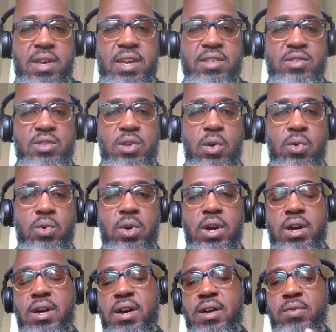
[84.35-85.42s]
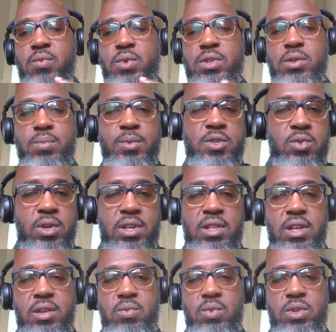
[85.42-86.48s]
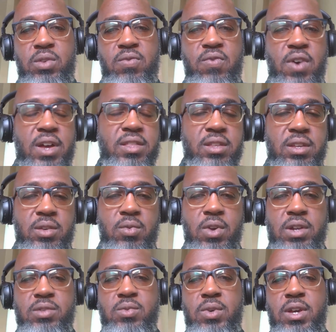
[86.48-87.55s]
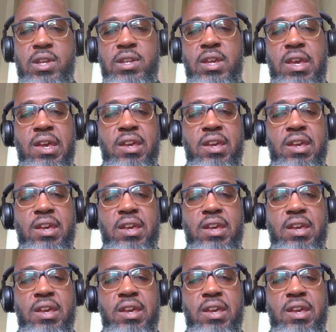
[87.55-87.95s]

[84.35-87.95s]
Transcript: And so when you matriculate, when you finally graduate,